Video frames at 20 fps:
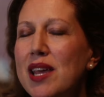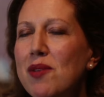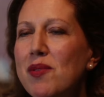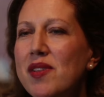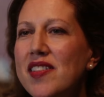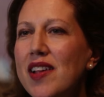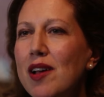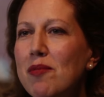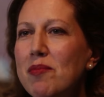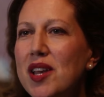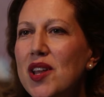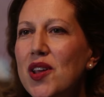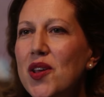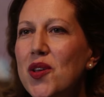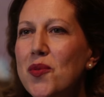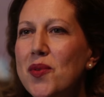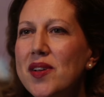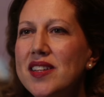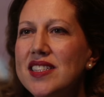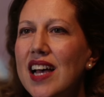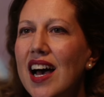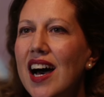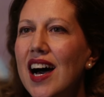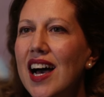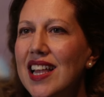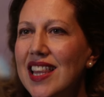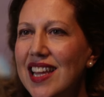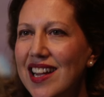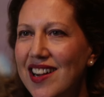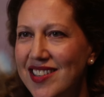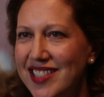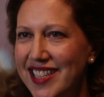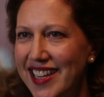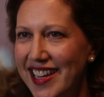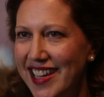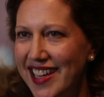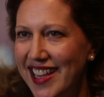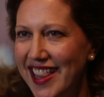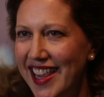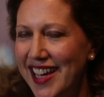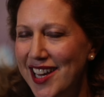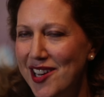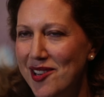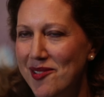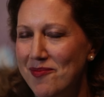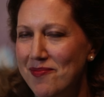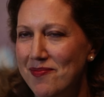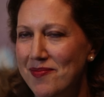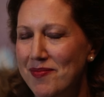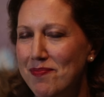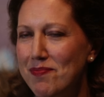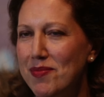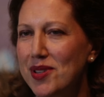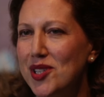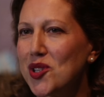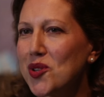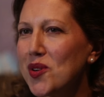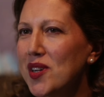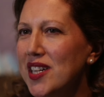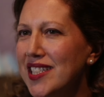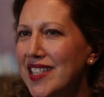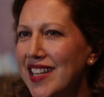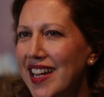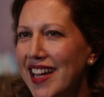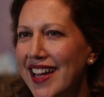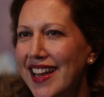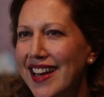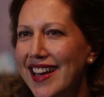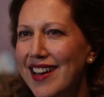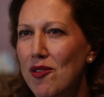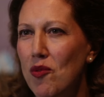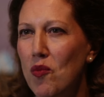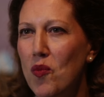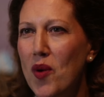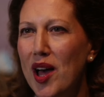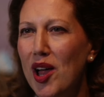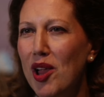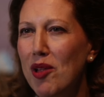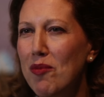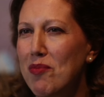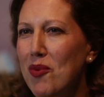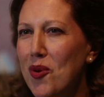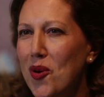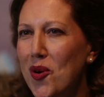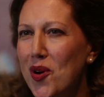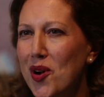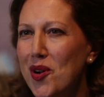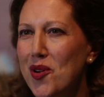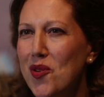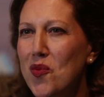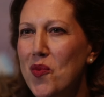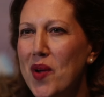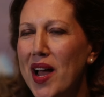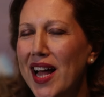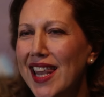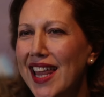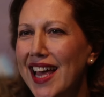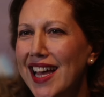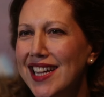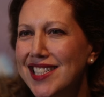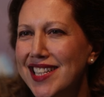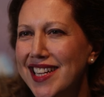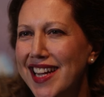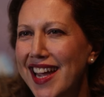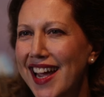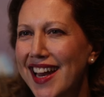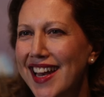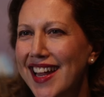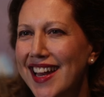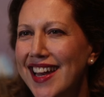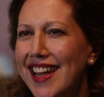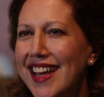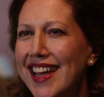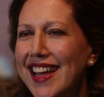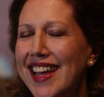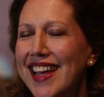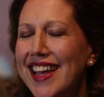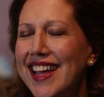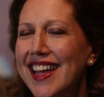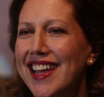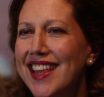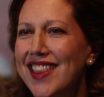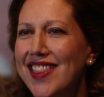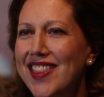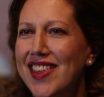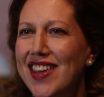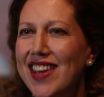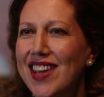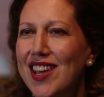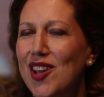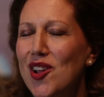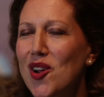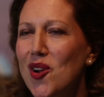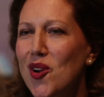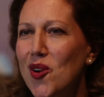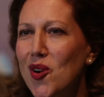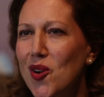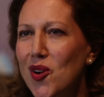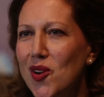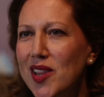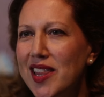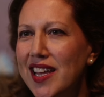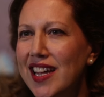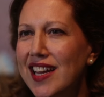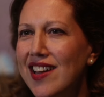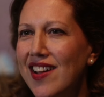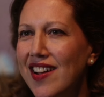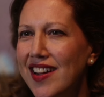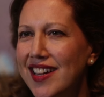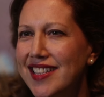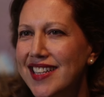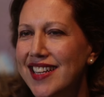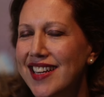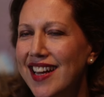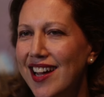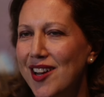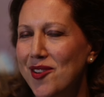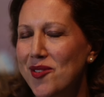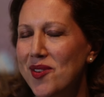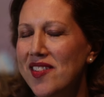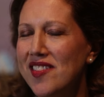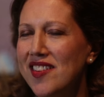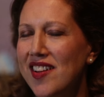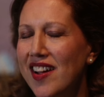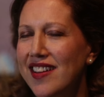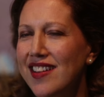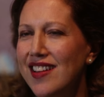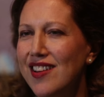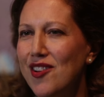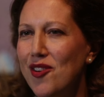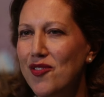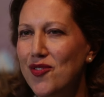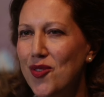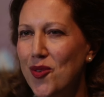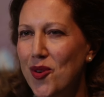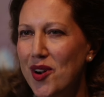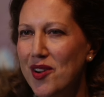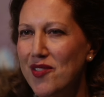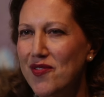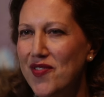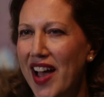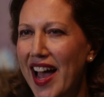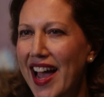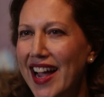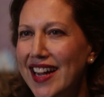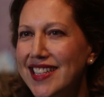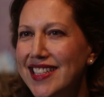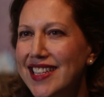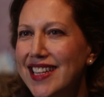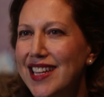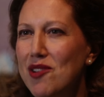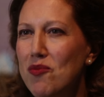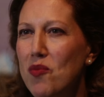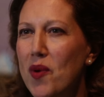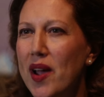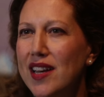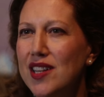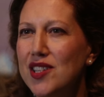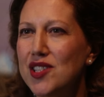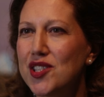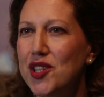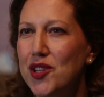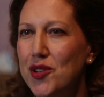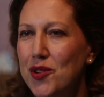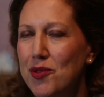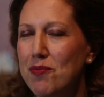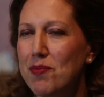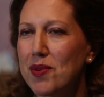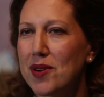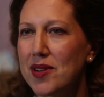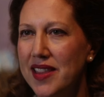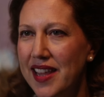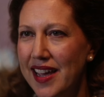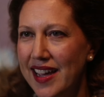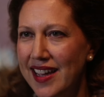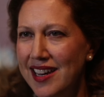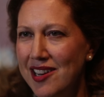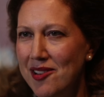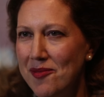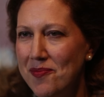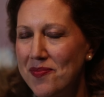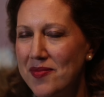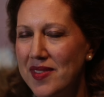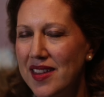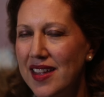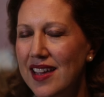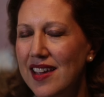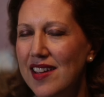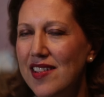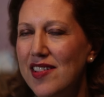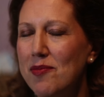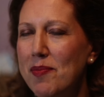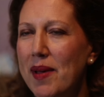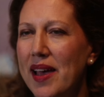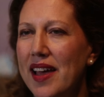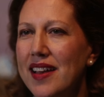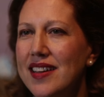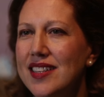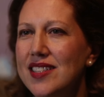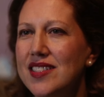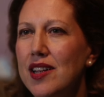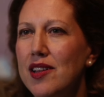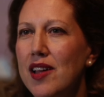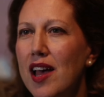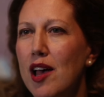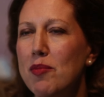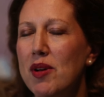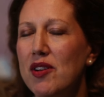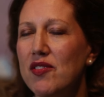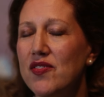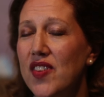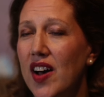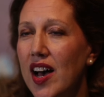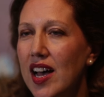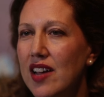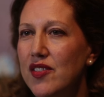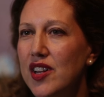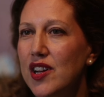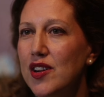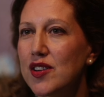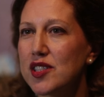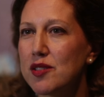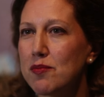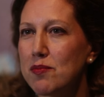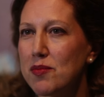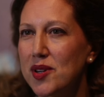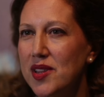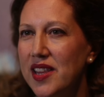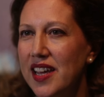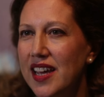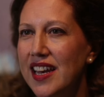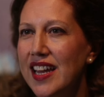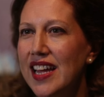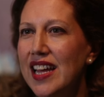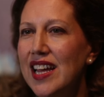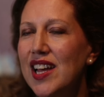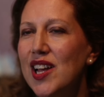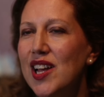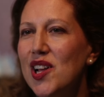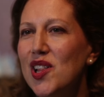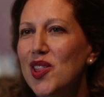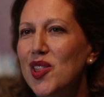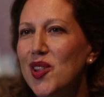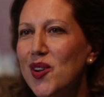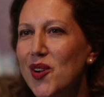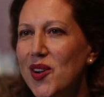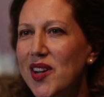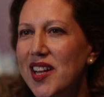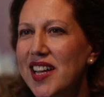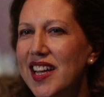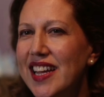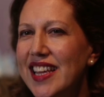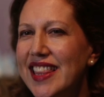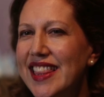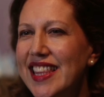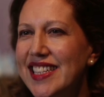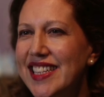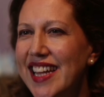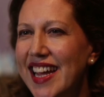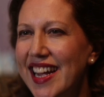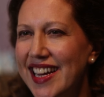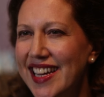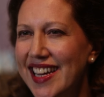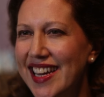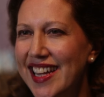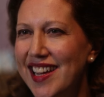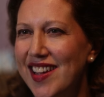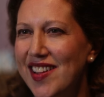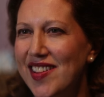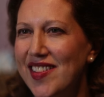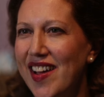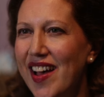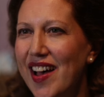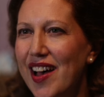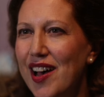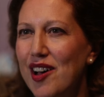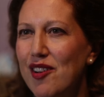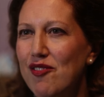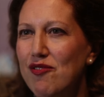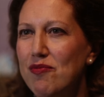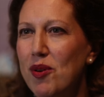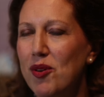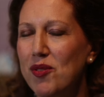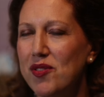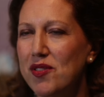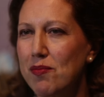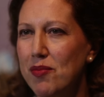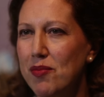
He was somebody who was highly articulate, patrician, well born, well educated. In the early 1900s, 1904 in fact, he went to Berlin. He spent about five years in Berlin learning the techniques of post